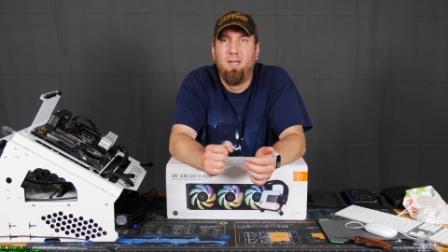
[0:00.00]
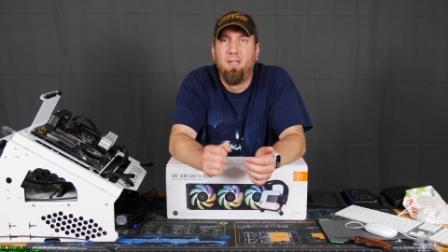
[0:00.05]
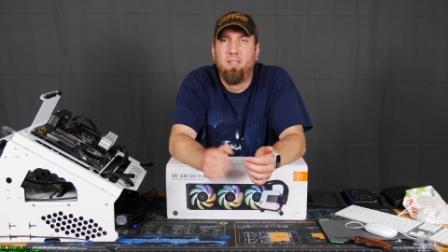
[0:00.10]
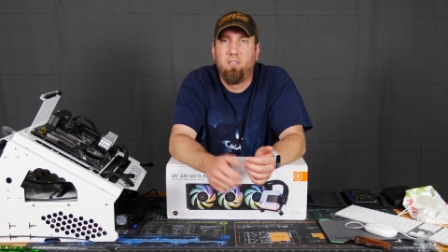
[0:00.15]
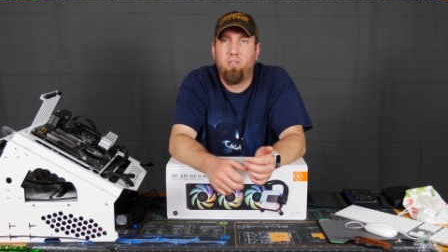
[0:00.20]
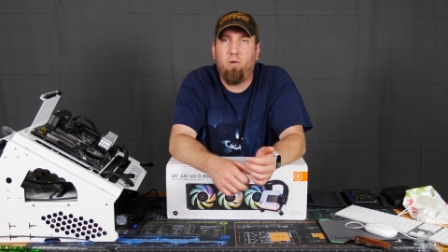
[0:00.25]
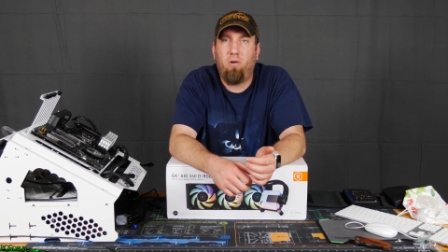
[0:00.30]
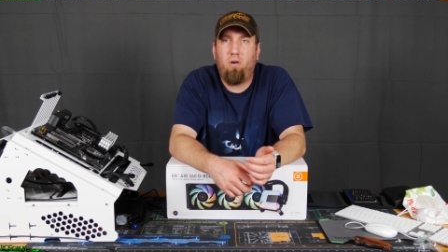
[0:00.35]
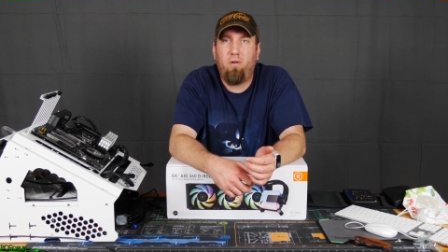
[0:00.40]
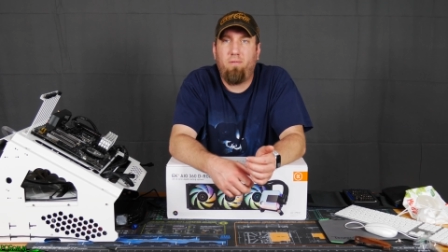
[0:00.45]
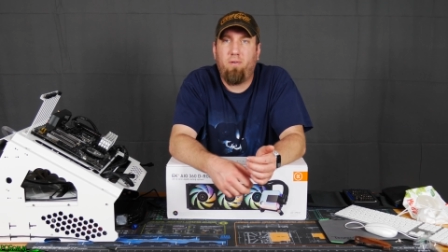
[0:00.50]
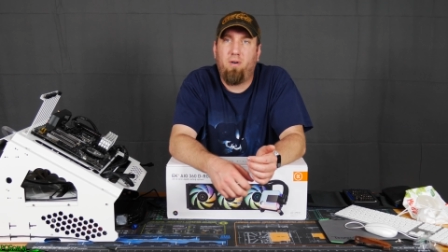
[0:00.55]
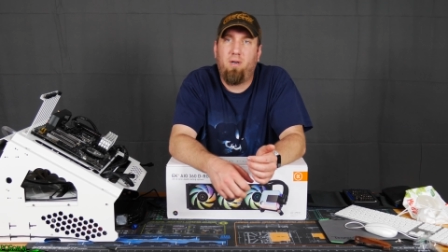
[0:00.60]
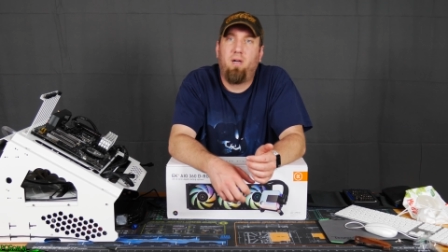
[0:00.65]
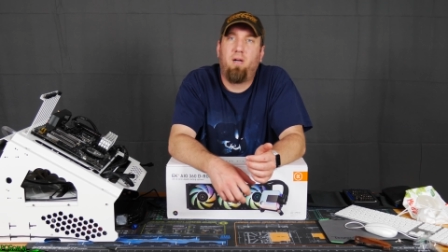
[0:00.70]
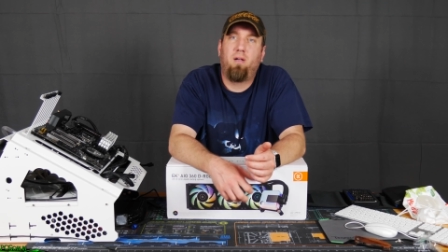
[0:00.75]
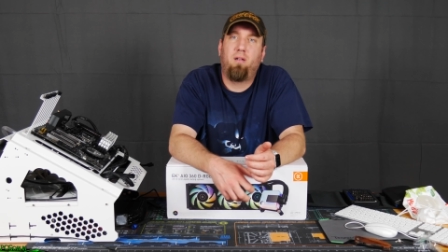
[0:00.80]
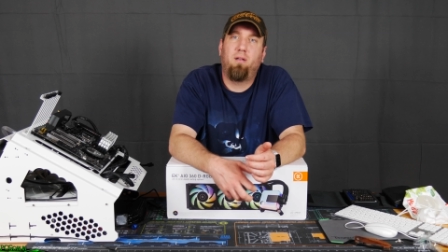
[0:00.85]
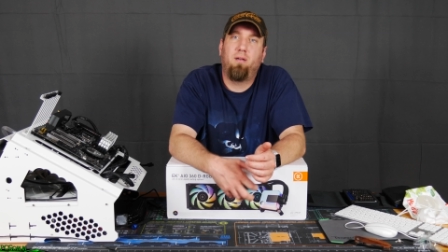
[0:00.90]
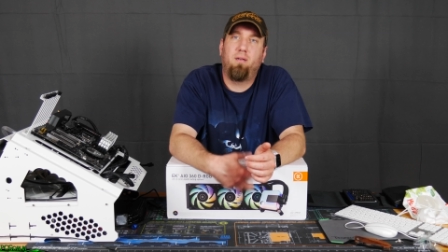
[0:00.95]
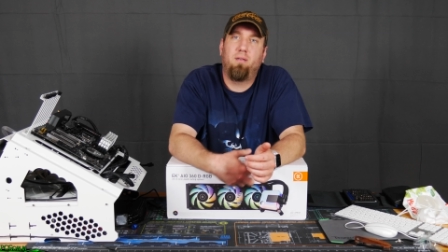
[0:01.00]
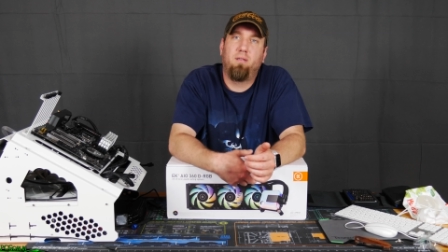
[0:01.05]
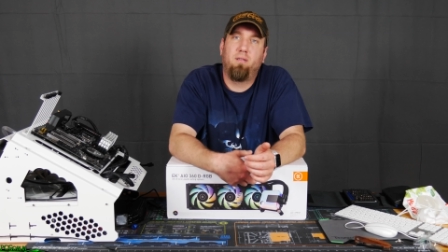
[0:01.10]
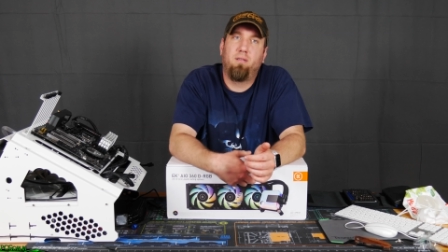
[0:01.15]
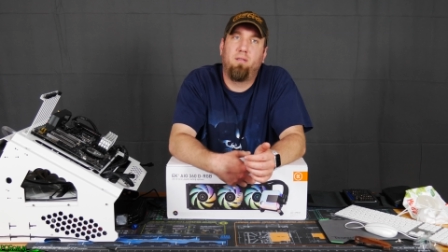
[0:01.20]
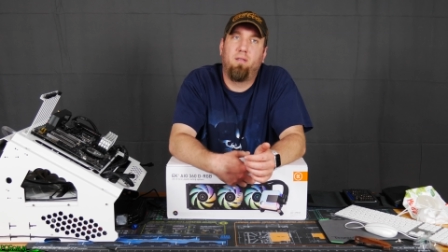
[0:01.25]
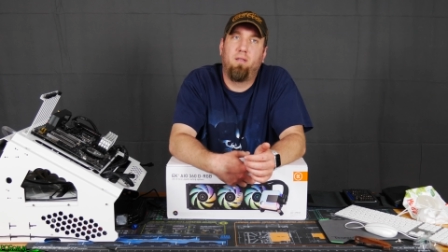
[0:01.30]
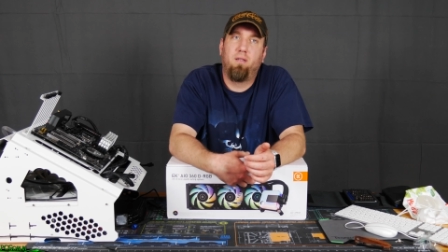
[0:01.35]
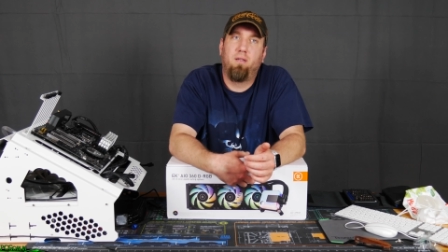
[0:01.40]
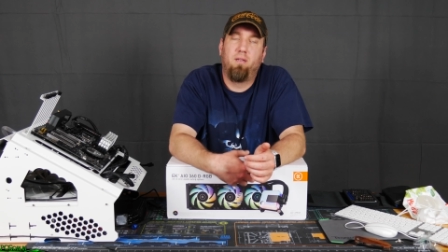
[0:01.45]
So overall,
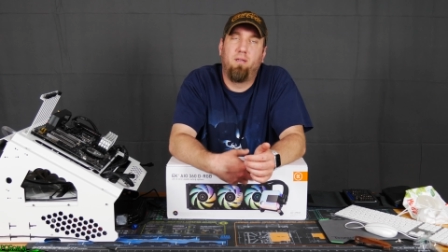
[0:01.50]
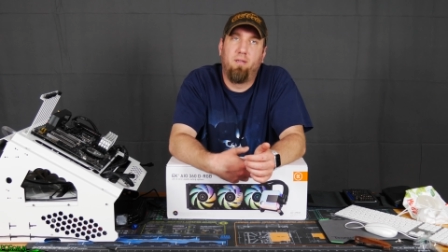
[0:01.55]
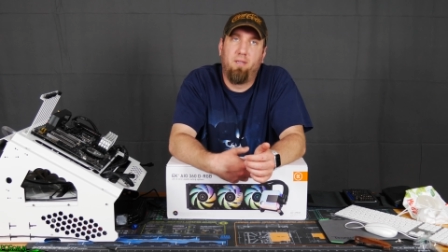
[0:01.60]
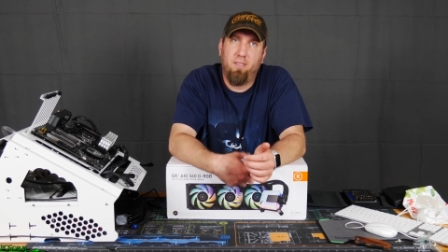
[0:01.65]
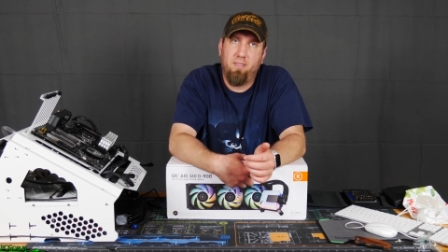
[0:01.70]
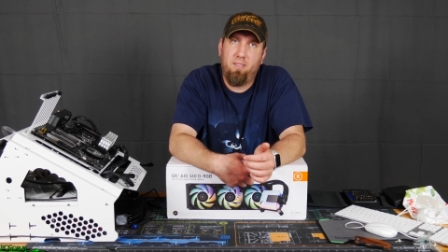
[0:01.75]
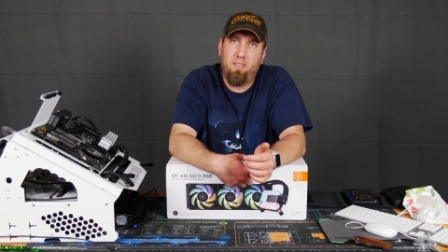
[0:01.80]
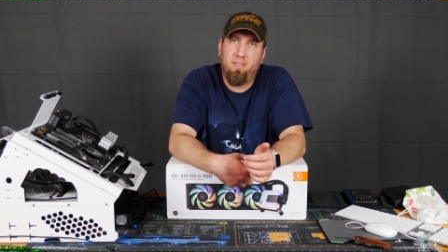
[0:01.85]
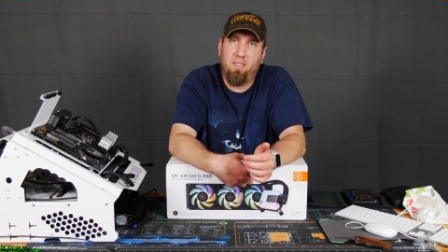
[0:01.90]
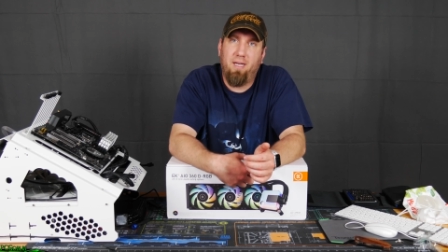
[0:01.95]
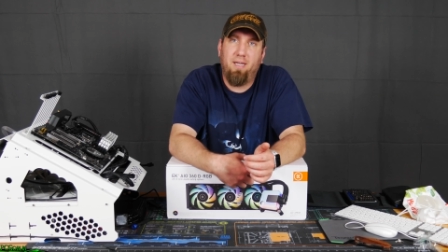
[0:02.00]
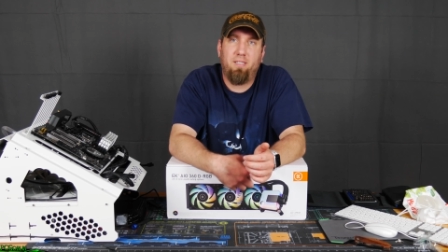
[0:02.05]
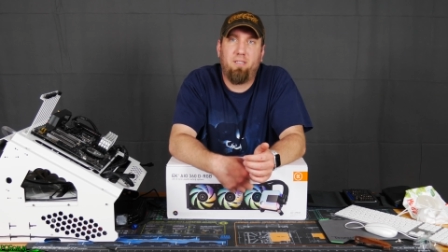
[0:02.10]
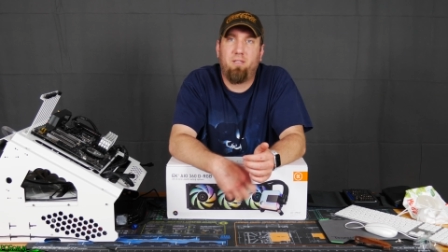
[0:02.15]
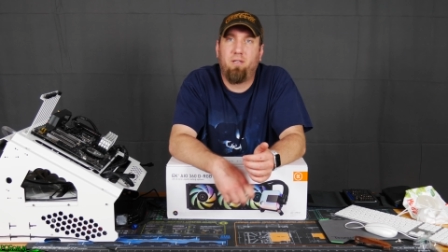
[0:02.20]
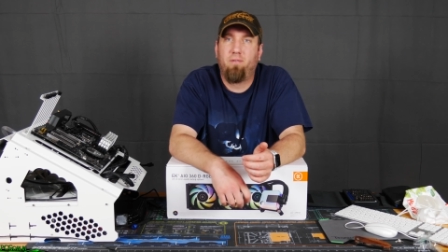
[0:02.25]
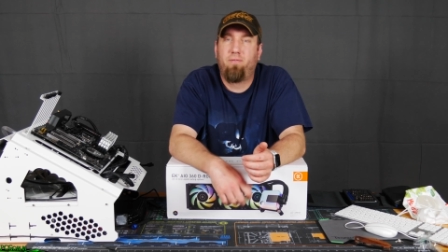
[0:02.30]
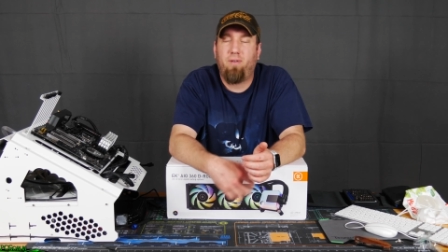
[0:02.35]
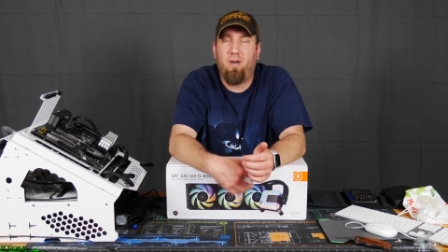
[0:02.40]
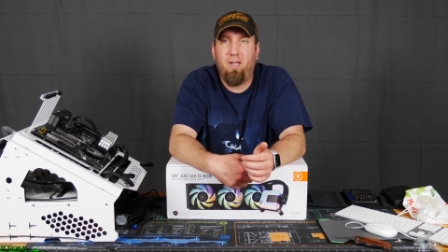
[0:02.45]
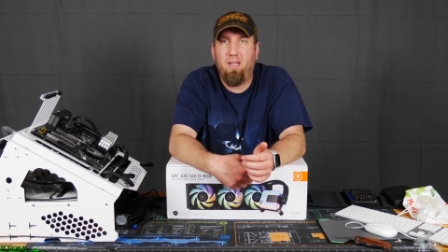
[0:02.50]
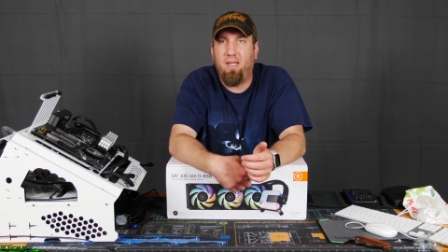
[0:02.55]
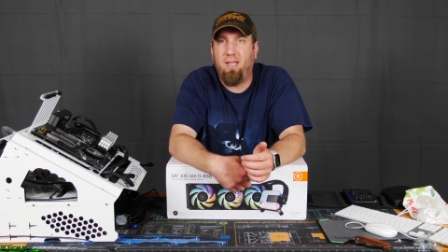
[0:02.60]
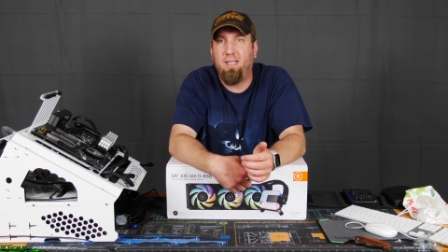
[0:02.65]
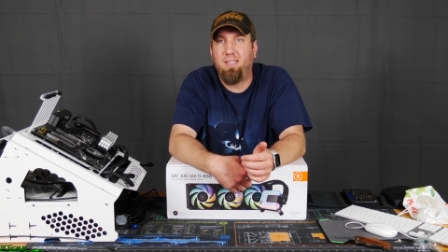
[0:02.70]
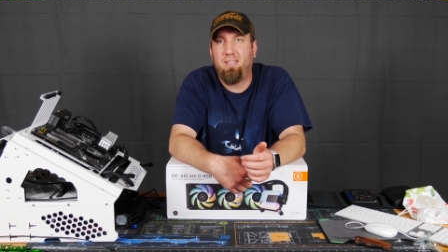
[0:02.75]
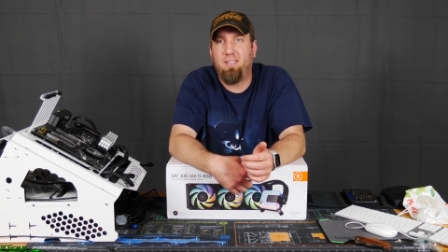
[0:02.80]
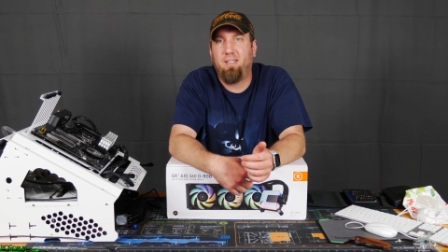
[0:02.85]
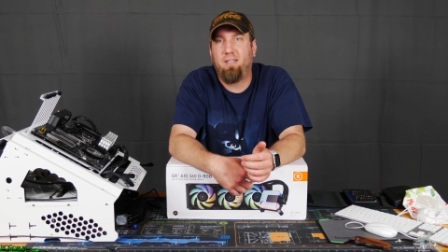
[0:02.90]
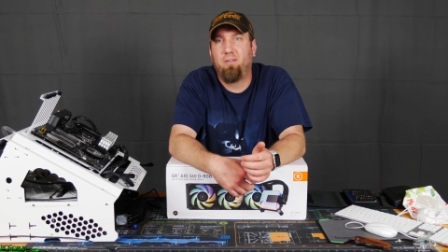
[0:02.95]
this is actually
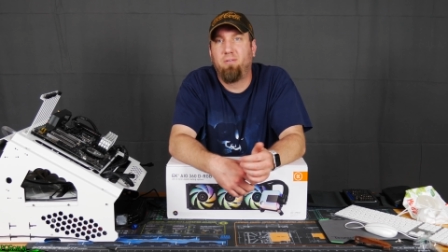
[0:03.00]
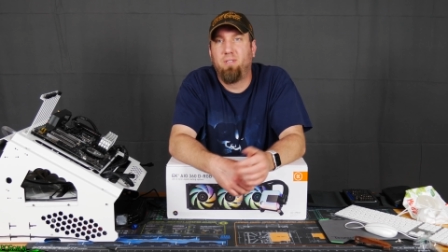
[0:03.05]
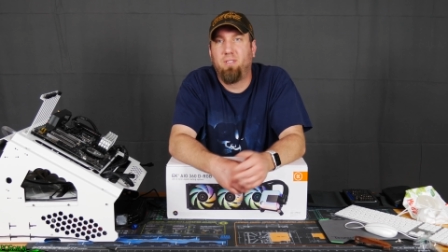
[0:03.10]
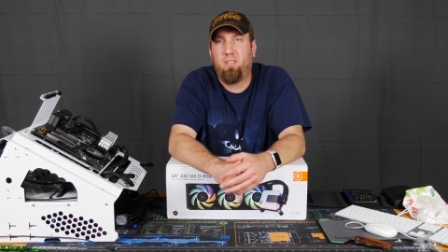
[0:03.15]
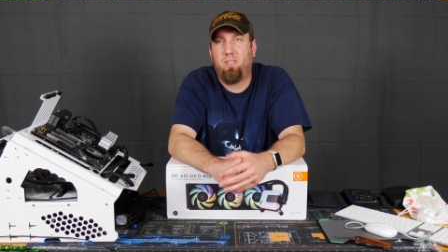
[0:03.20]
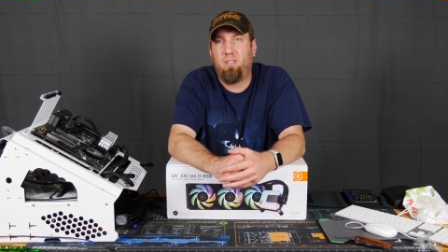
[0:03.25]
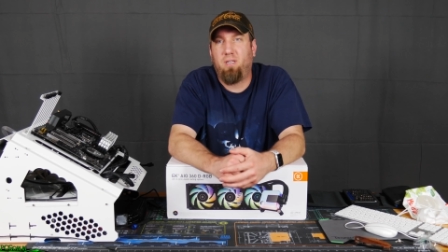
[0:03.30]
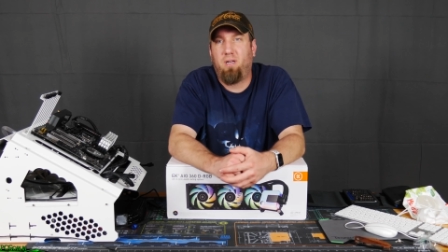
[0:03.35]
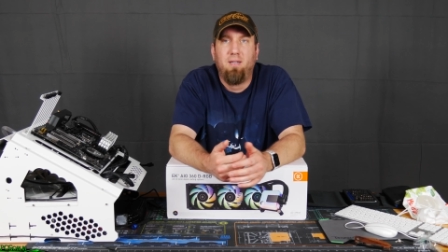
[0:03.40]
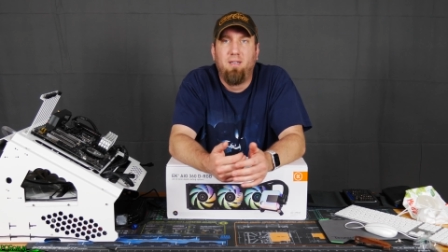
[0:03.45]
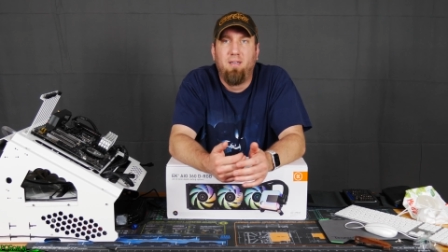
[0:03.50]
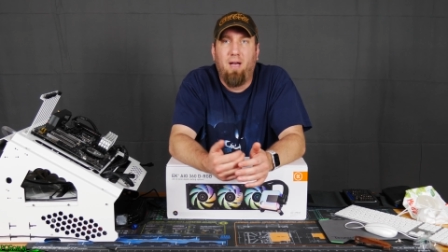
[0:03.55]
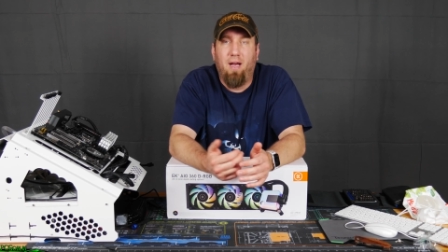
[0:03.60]
fairly easy to install.